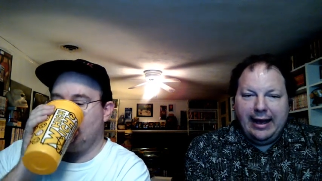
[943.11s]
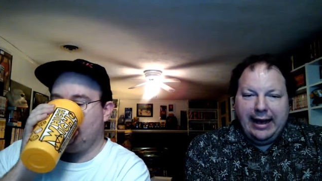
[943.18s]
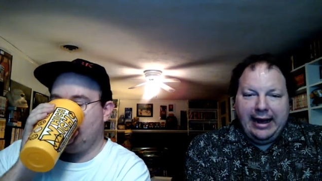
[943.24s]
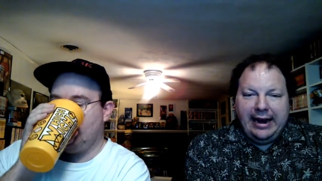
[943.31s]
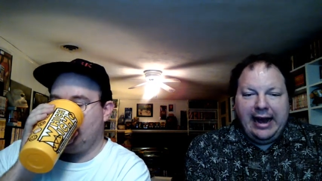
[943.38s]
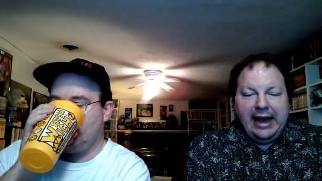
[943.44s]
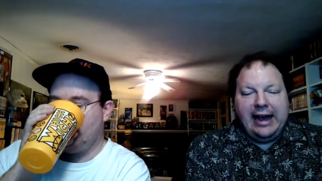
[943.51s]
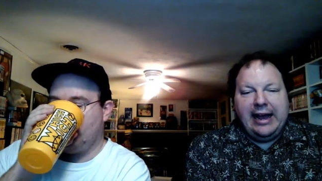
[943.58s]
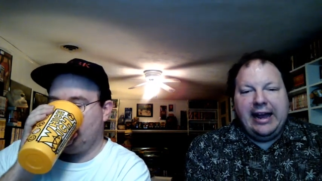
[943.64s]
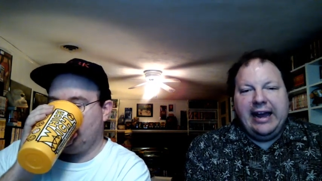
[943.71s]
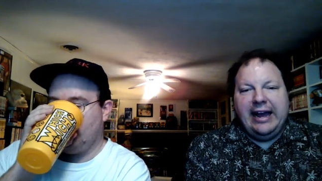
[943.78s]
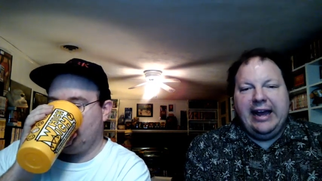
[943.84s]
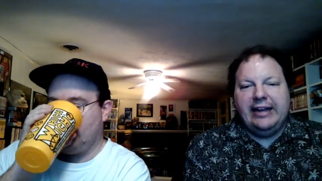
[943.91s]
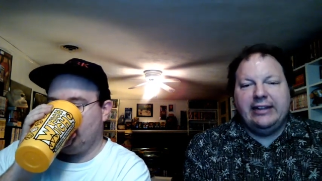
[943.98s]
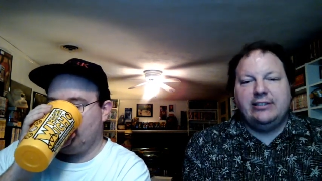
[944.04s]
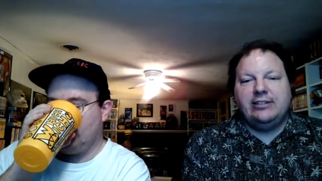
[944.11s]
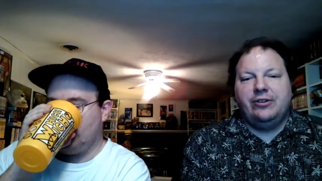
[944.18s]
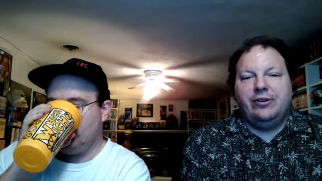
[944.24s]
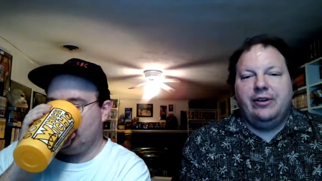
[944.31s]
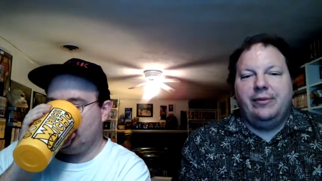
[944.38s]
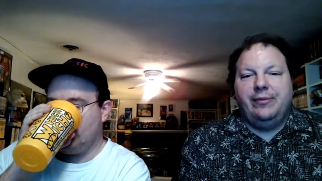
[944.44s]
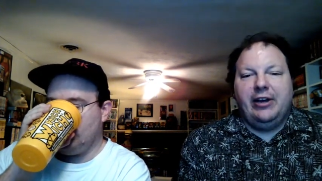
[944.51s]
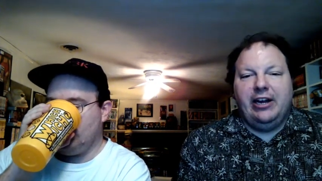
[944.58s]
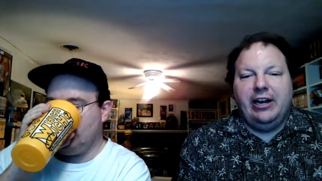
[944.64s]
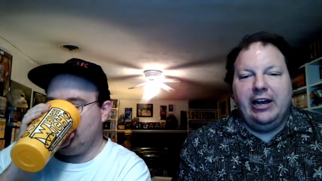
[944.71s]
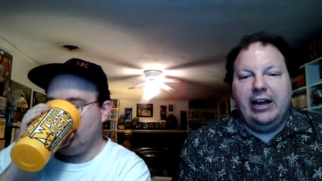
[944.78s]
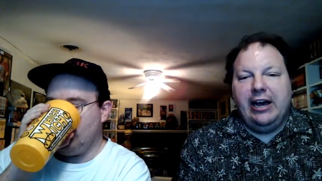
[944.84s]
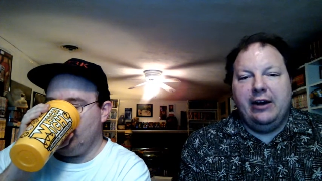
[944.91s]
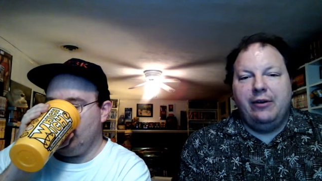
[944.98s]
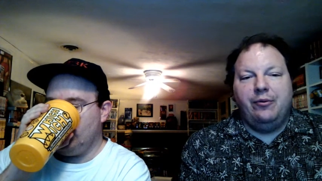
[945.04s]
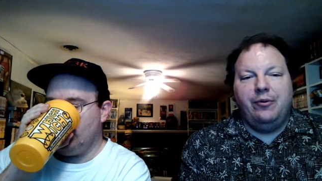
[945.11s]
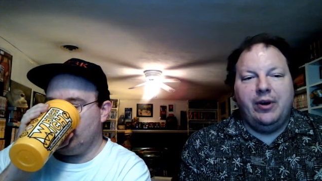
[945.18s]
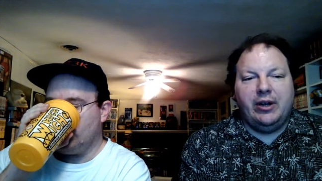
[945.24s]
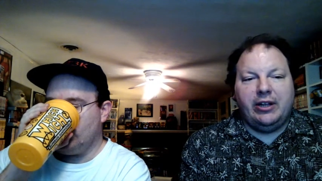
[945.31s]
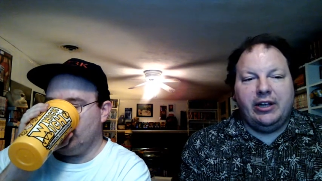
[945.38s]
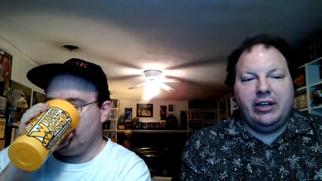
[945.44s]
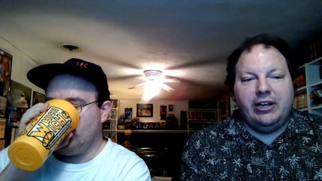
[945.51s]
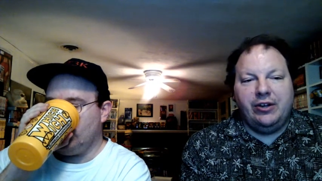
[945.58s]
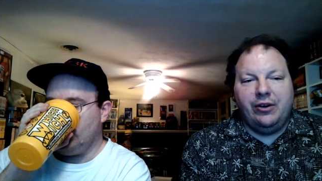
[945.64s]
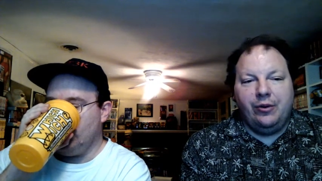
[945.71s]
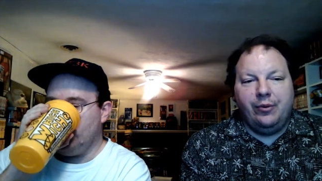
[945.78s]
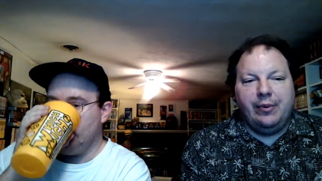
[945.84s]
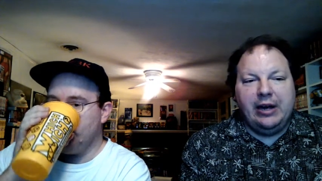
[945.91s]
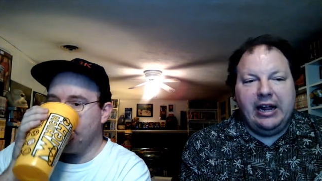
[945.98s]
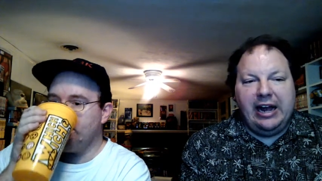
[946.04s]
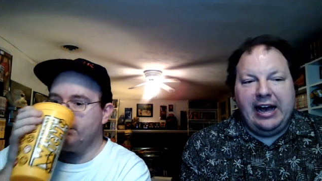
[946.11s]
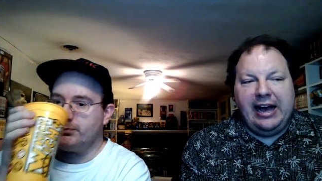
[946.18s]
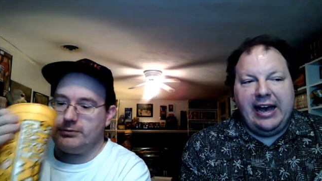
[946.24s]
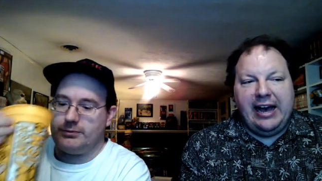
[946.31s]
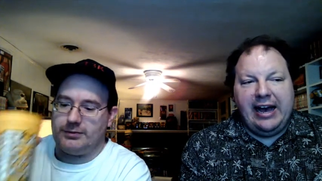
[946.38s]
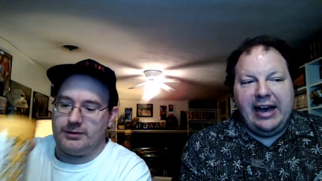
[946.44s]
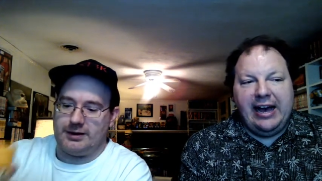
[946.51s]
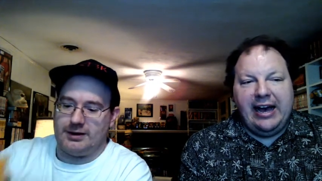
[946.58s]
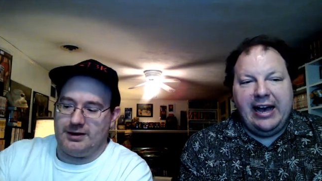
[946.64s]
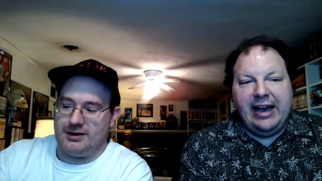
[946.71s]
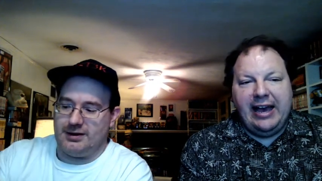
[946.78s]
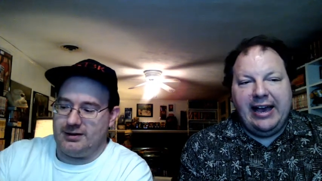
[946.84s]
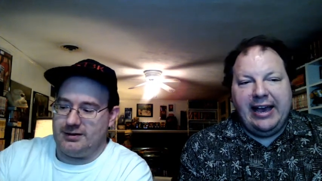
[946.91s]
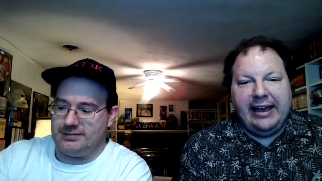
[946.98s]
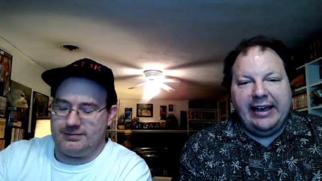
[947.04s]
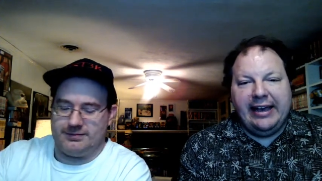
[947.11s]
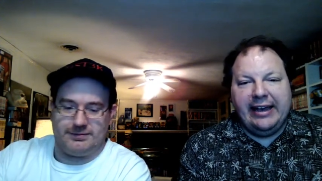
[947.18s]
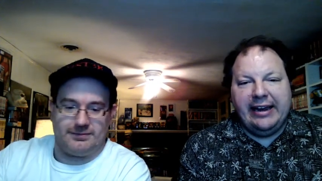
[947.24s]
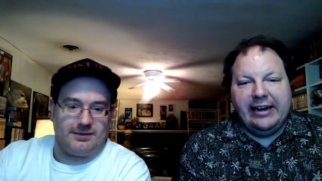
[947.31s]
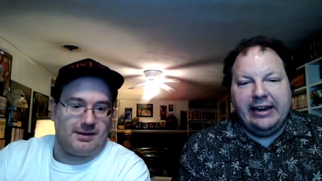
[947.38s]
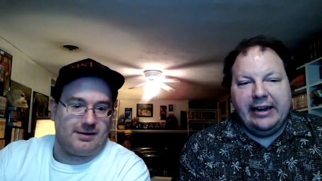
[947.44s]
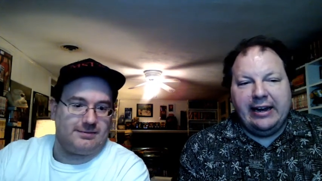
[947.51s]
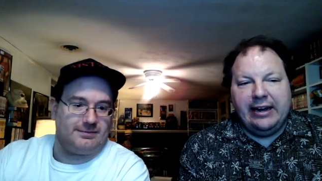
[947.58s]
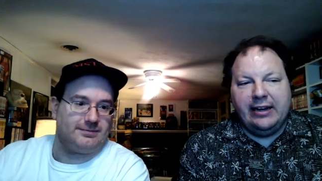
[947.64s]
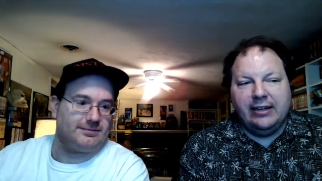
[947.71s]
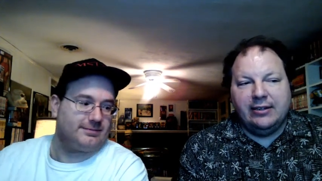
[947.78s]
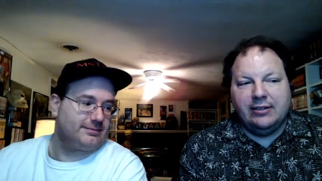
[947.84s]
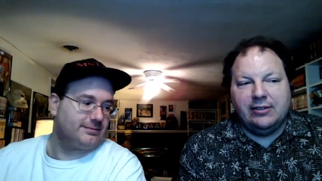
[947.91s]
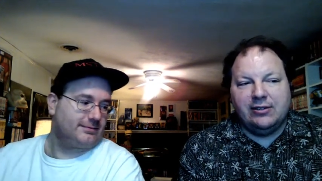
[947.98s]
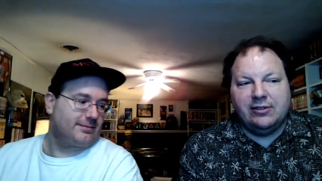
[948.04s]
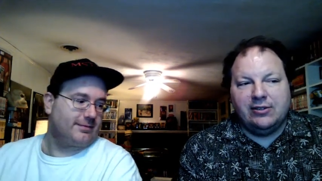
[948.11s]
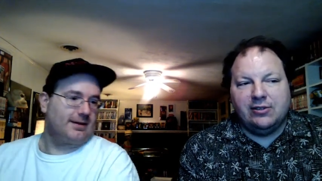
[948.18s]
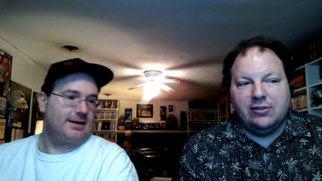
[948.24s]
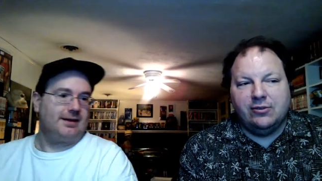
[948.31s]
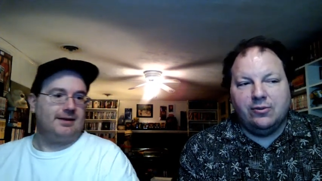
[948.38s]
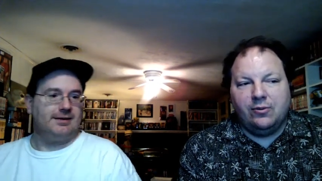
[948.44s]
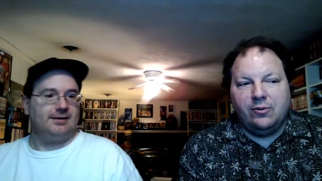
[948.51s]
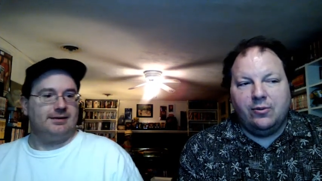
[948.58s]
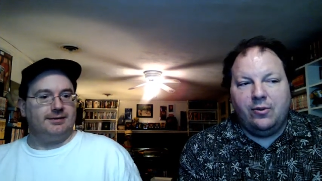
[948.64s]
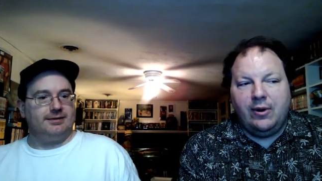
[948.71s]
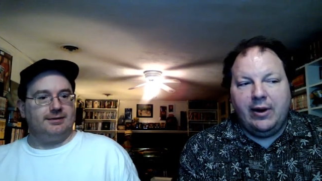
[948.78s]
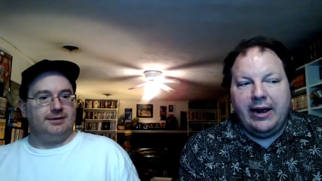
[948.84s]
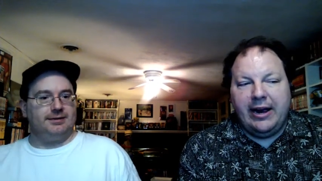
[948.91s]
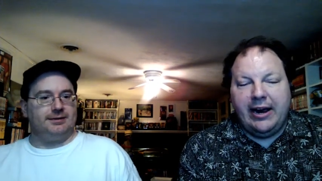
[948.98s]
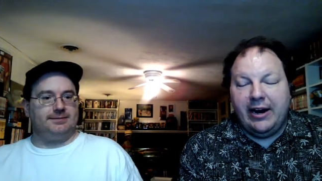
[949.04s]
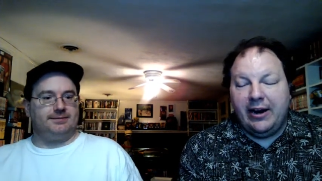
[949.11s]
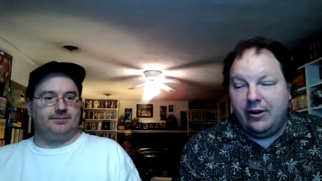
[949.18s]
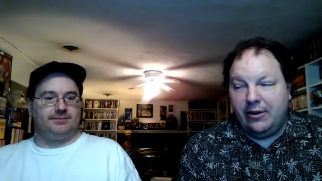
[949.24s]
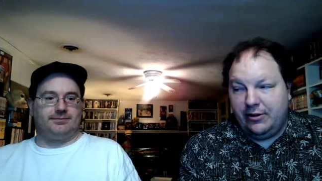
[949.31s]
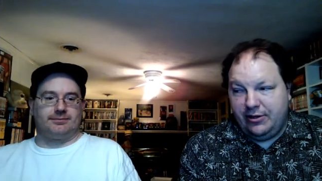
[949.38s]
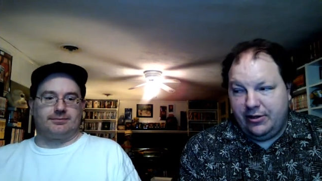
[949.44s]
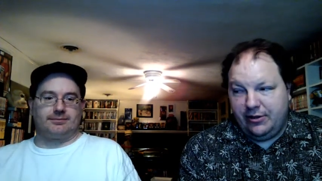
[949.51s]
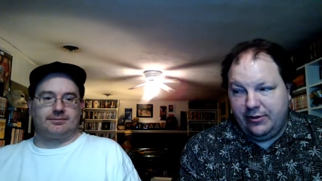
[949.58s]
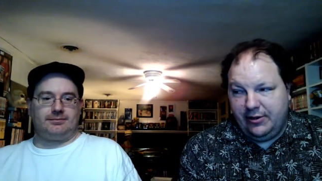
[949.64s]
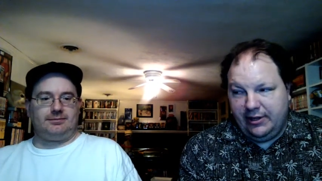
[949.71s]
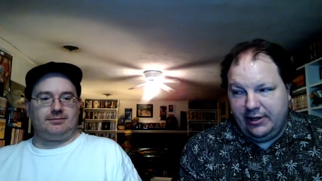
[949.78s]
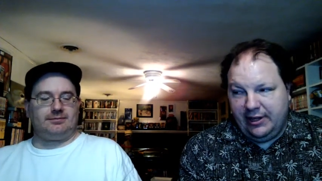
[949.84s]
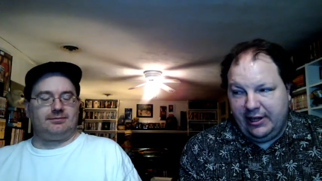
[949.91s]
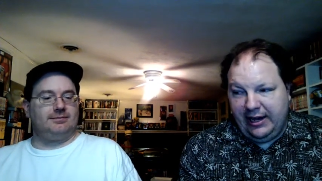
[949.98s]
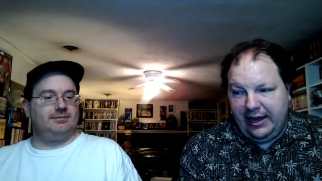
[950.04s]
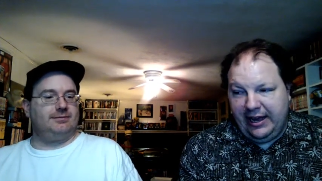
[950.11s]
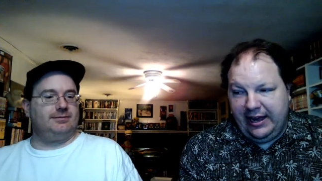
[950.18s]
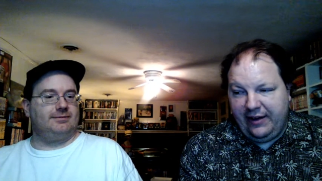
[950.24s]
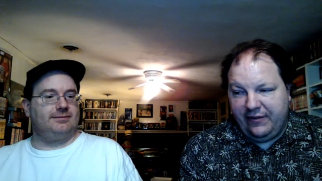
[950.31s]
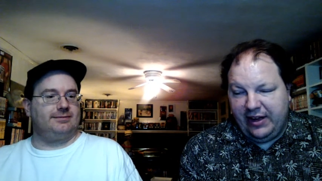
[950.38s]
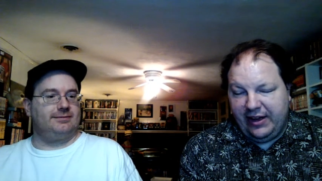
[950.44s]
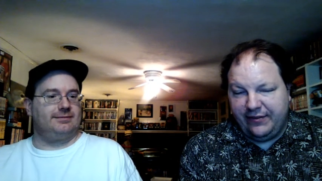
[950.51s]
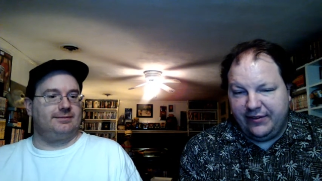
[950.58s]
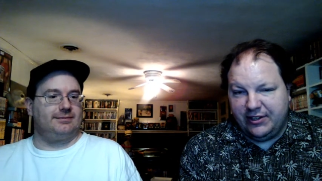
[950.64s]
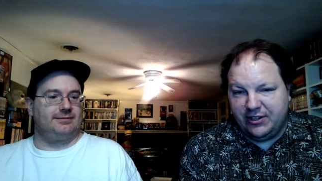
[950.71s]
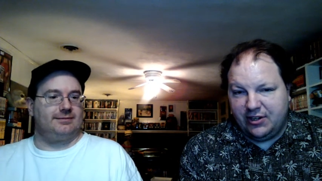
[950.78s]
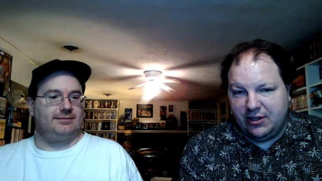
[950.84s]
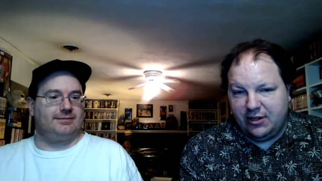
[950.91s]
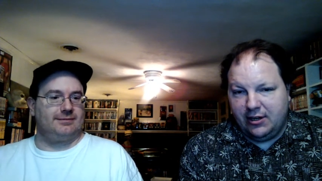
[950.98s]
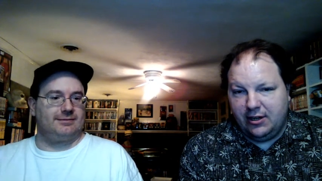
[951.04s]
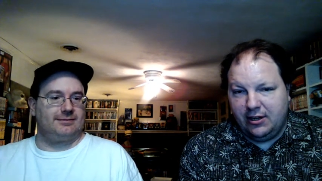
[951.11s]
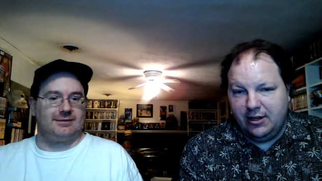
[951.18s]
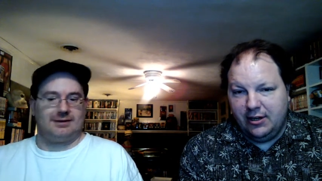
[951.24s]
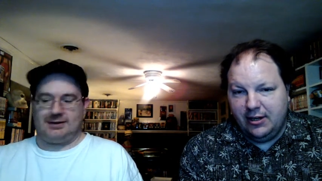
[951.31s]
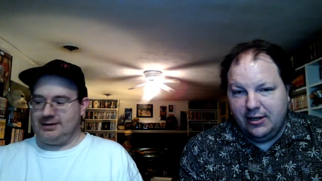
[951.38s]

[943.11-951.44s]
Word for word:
Speaker 1: and I hate to admit it, I really do, but I cannot swear to it that I have Avatar.